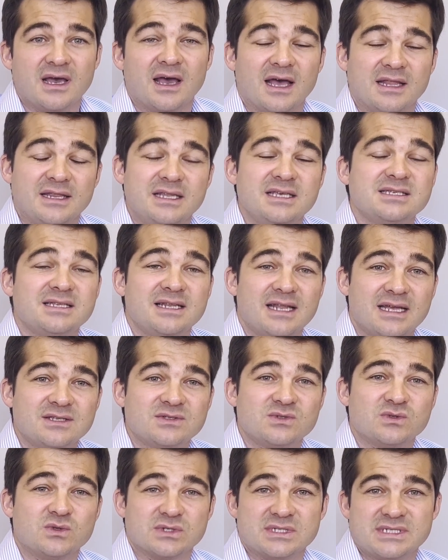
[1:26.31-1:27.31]
and this led
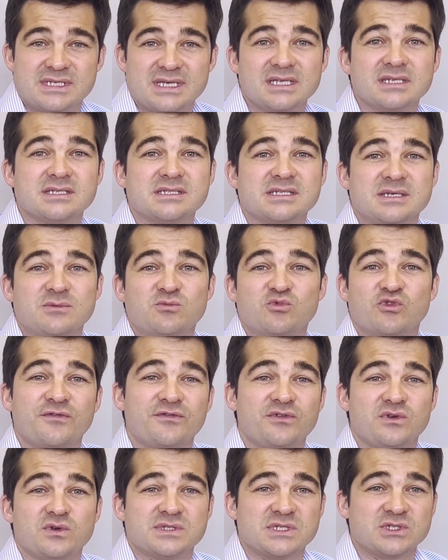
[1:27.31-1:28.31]
to the sales team
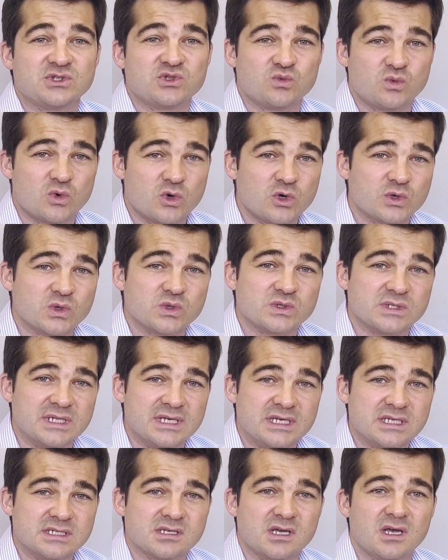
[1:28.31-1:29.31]
refusing to work those
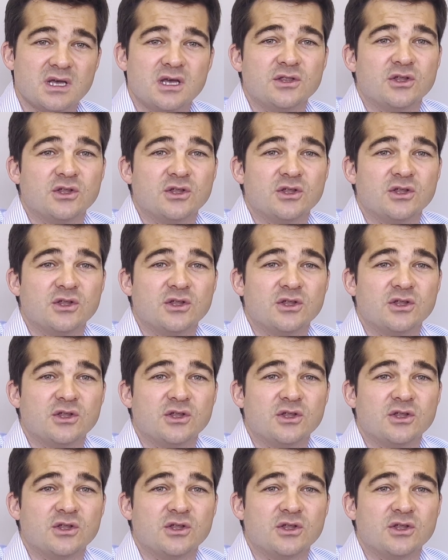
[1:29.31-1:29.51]
leads.